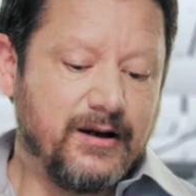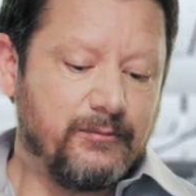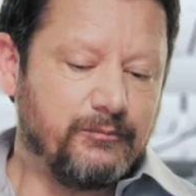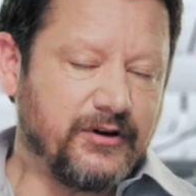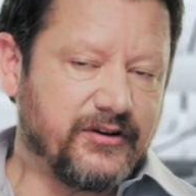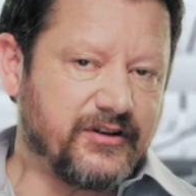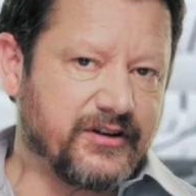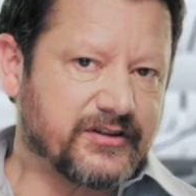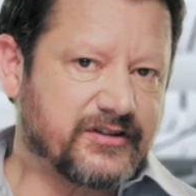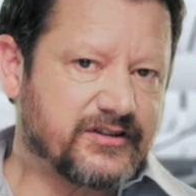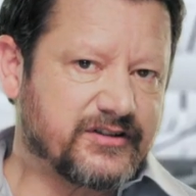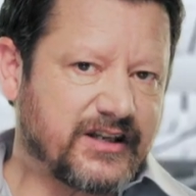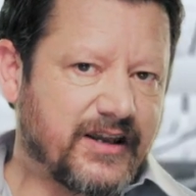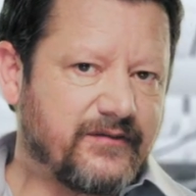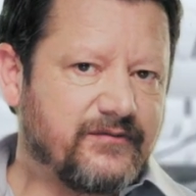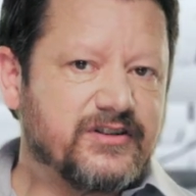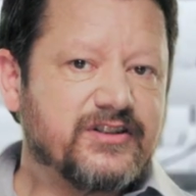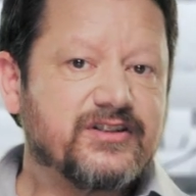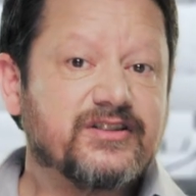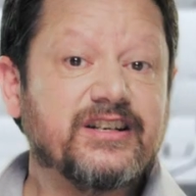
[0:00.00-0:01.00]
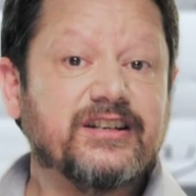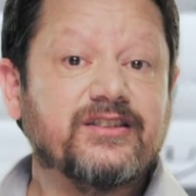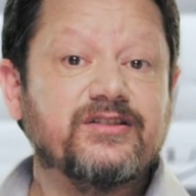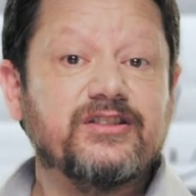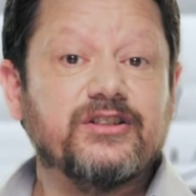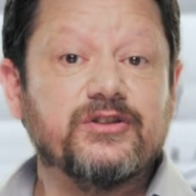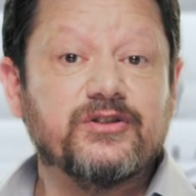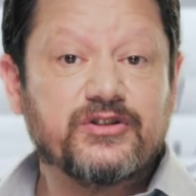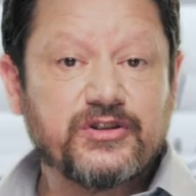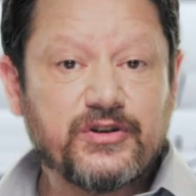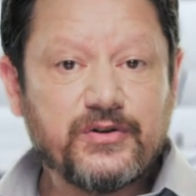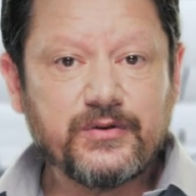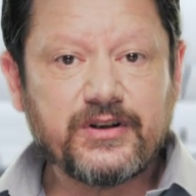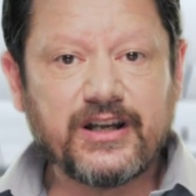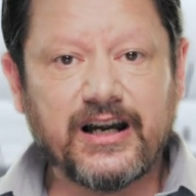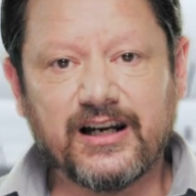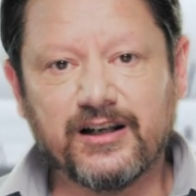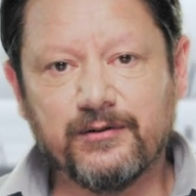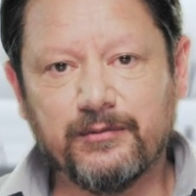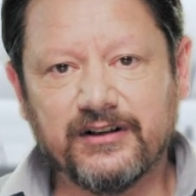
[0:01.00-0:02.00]
but the 7.62
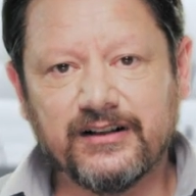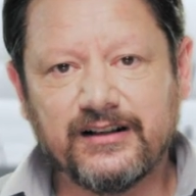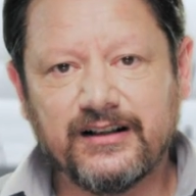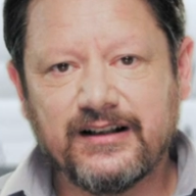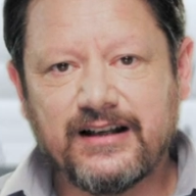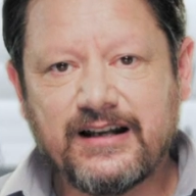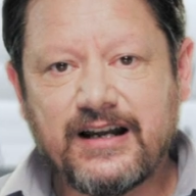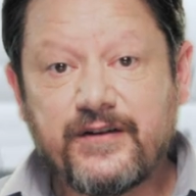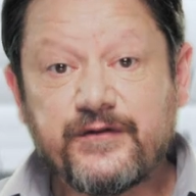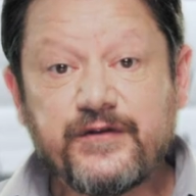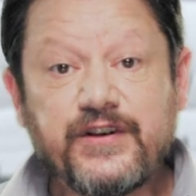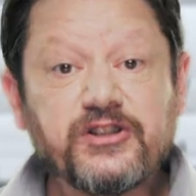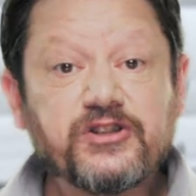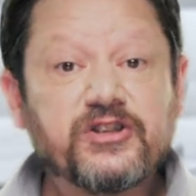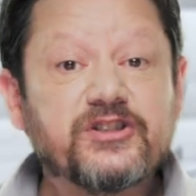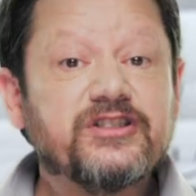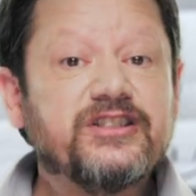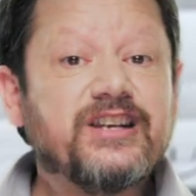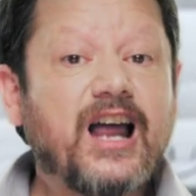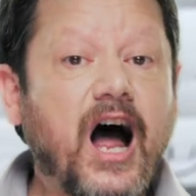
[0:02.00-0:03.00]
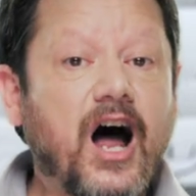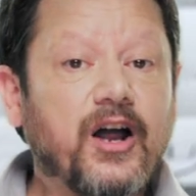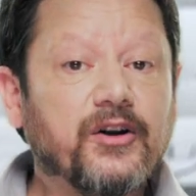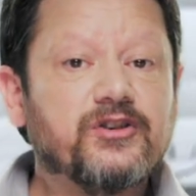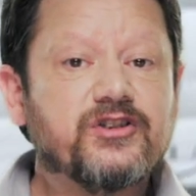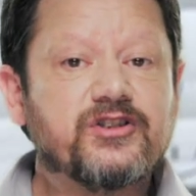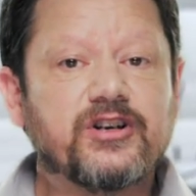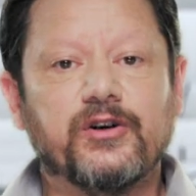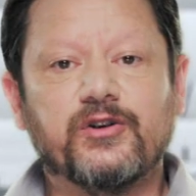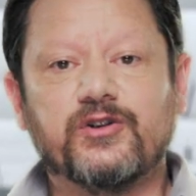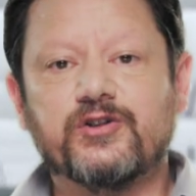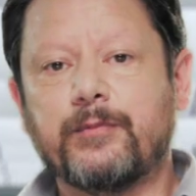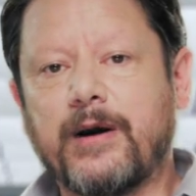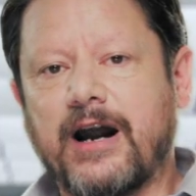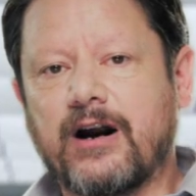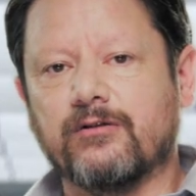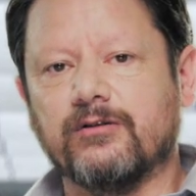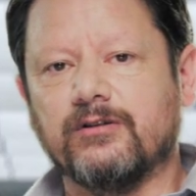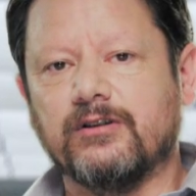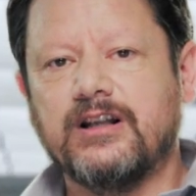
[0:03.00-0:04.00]
caliber features an unchoked
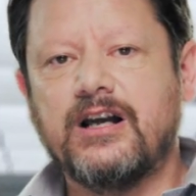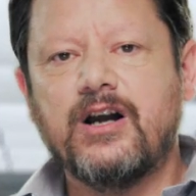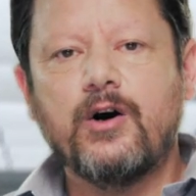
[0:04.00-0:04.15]
barrel,